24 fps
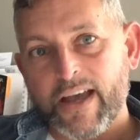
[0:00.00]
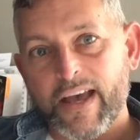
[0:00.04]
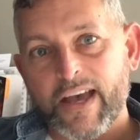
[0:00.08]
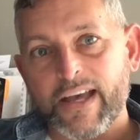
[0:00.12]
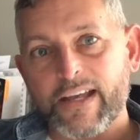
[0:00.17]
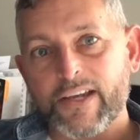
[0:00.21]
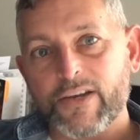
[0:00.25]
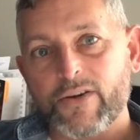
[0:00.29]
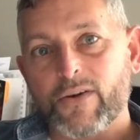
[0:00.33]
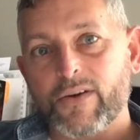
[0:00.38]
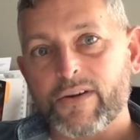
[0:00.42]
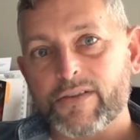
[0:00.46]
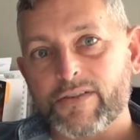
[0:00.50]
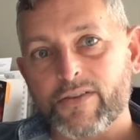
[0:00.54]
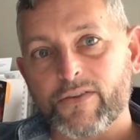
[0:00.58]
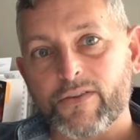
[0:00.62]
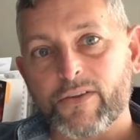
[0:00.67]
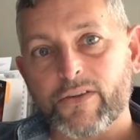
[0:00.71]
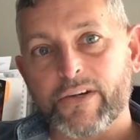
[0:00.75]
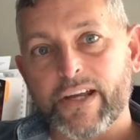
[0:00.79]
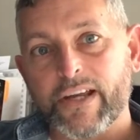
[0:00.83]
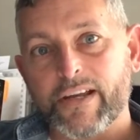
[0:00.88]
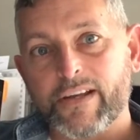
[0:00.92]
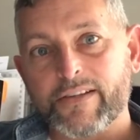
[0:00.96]
and you also
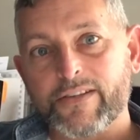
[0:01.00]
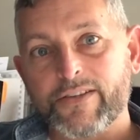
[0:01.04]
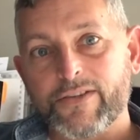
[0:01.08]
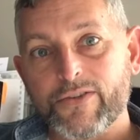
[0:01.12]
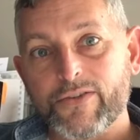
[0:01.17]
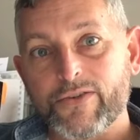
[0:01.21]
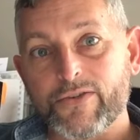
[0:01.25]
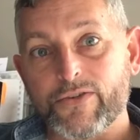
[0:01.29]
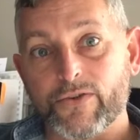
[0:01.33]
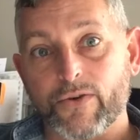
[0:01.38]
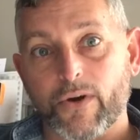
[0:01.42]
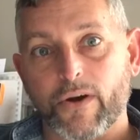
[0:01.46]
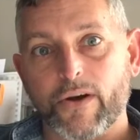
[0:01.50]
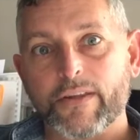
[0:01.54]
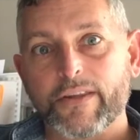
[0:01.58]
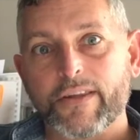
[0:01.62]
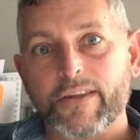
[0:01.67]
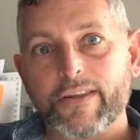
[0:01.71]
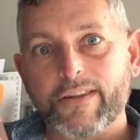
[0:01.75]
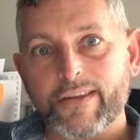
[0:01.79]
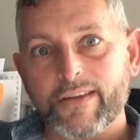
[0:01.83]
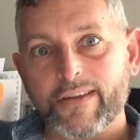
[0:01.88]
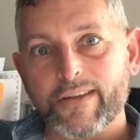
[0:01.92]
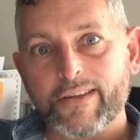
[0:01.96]
learn how to draw
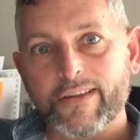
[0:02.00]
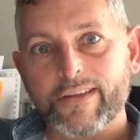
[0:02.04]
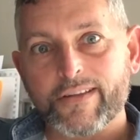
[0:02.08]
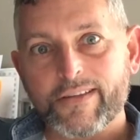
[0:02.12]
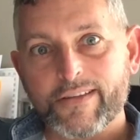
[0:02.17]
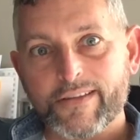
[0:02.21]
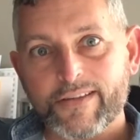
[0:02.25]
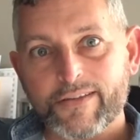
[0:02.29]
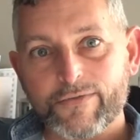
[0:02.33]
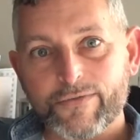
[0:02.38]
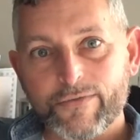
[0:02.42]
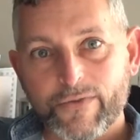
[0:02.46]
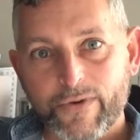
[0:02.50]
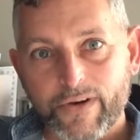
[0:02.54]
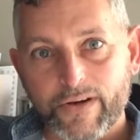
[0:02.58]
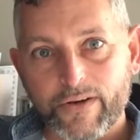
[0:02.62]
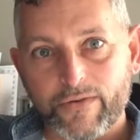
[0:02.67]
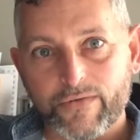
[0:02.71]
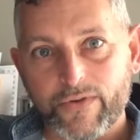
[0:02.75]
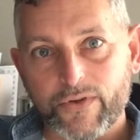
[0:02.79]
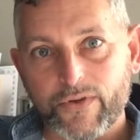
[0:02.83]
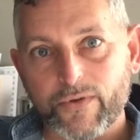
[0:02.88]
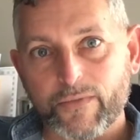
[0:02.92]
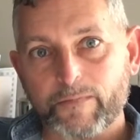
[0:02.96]
the thing that is in front
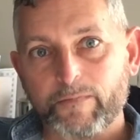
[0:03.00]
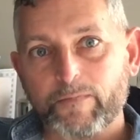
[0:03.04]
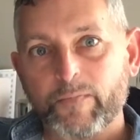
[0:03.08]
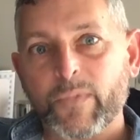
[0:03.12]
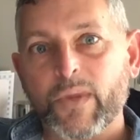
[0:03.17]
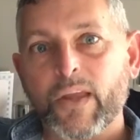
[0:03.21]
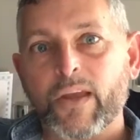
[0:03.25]
of you.